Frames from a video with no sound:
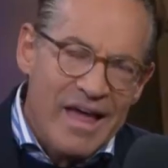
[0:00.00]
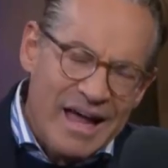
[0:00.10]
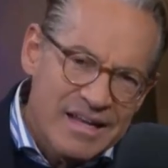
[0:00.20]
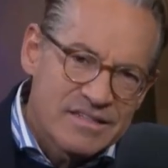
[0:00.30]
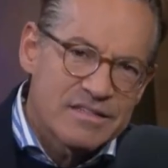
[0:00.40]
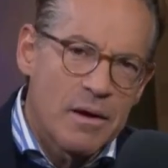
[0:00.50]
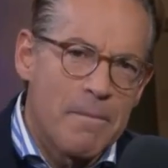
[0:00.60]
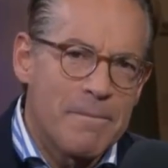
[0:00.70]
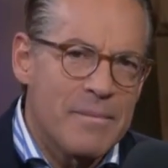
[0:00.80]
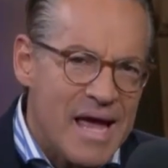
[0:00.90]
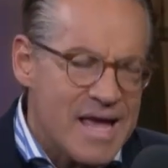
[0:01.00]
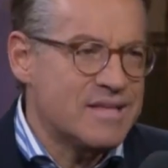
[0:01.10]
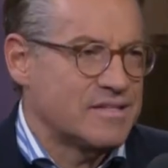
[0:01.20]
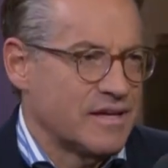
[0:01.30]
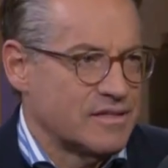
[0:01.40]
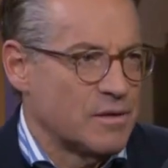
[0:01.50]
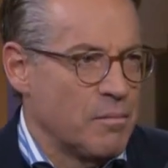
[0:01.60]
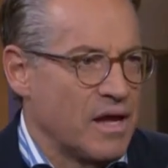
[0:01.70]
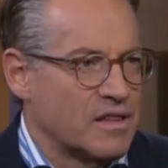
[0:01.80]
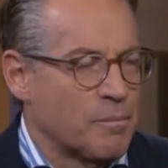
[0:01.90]
that is amazing to
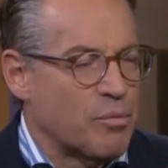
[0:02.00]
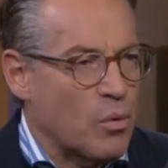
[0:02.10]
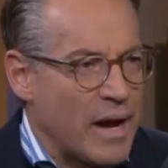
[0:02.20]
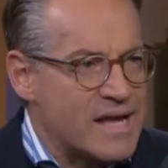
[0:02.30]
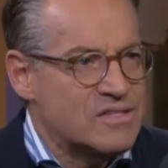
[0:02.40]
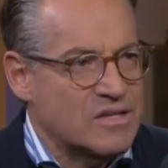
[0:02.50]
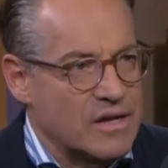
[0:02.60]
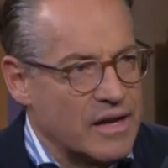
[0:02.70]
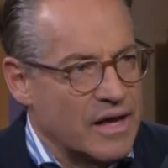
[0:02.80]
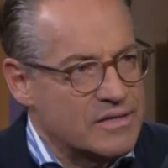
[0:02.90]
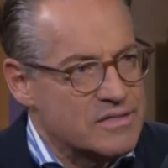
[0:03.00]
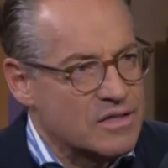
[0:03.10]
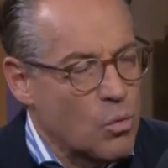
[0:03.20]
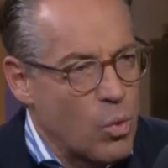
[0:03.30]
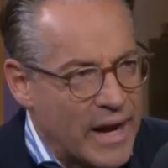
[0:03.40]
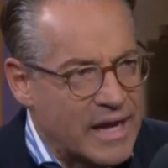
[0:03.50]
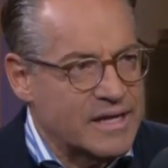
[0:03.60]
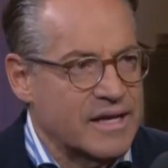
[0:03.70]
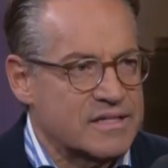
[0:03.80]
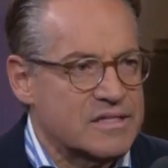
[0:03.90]
me. The brazenness, the
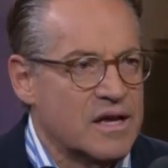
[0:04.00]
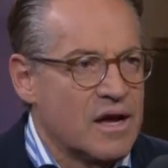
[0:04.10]
wickedness.